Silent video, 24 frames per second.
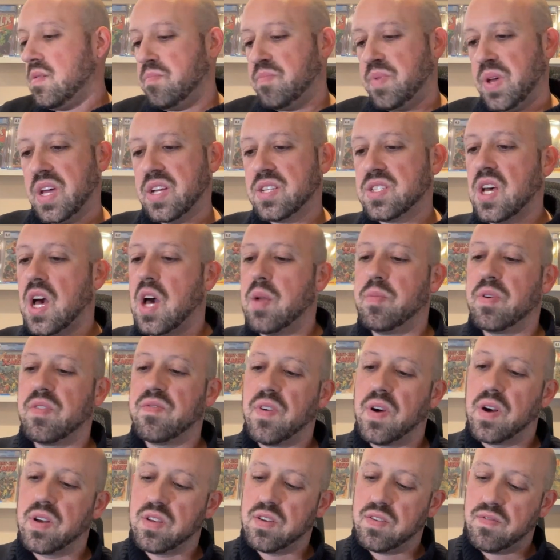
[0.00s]
big Todd
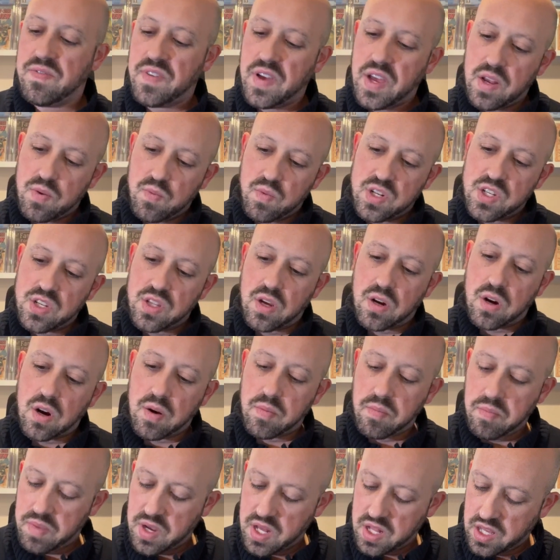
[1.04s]
McFarlane fan, which there
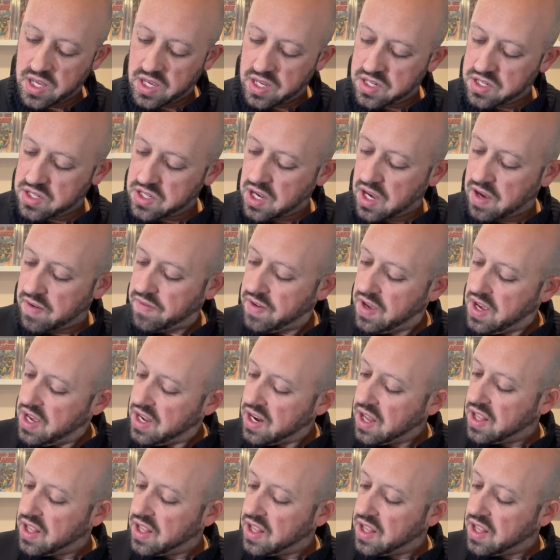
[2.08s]
are millions of.